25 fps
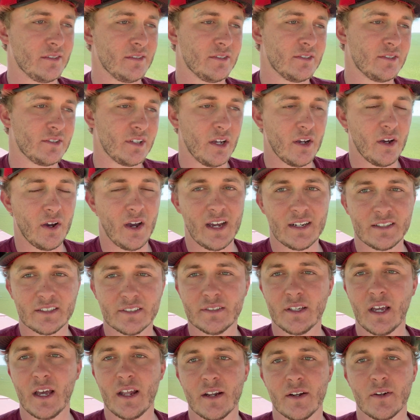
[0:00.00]
So I
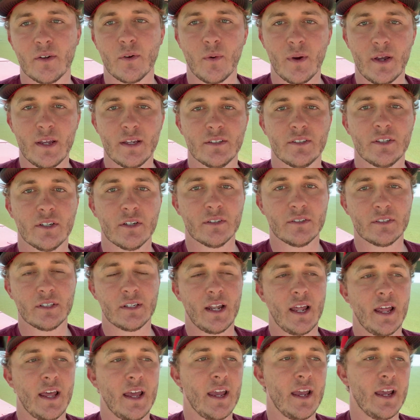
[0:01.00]
decided to wait until
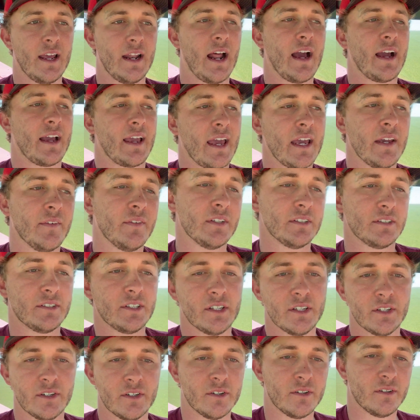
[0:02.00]
today, and I gave it
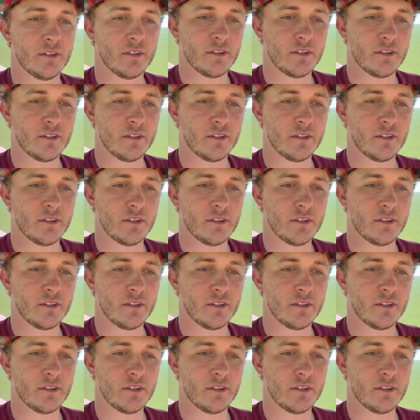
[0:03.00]
till